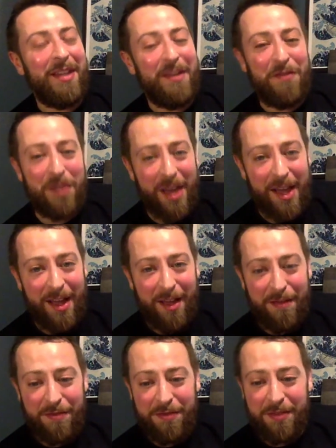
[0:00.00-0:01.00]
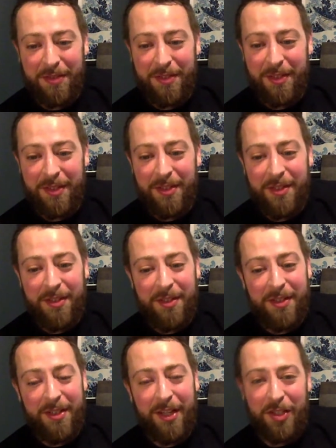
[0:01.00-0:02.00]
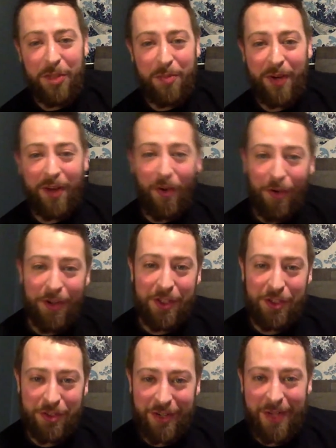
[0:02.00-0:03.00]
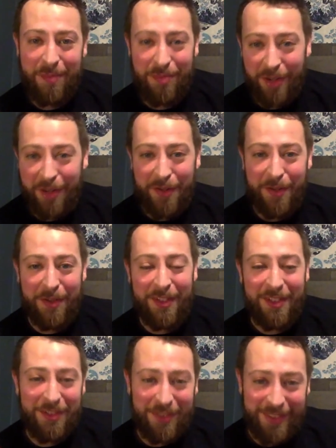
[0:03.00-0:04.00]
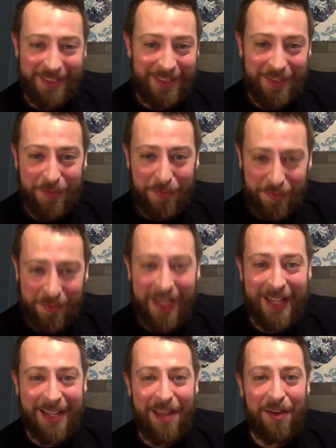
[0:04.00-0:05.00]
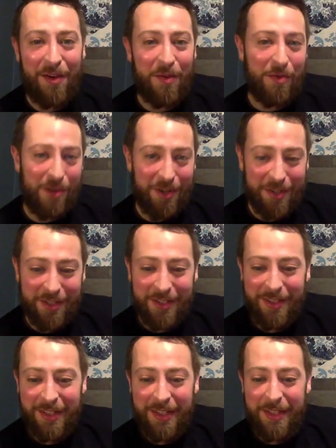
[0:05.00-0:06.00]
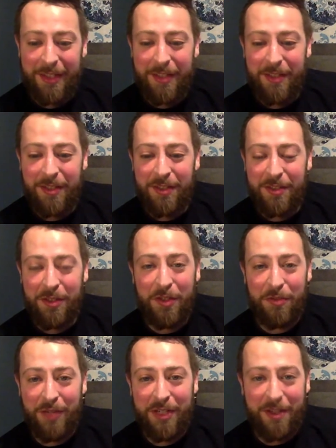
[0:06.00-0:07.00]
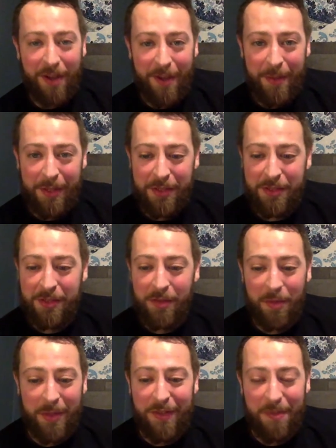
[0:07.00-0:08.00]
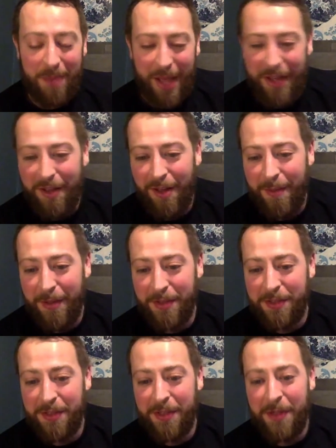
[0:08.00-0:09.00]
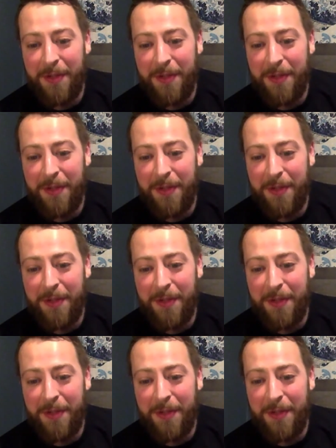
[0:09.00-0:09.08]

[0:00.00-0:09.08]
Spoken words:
If you have, get your priorities straight, brother. You flaking out on work so you can read comics or even buy comics?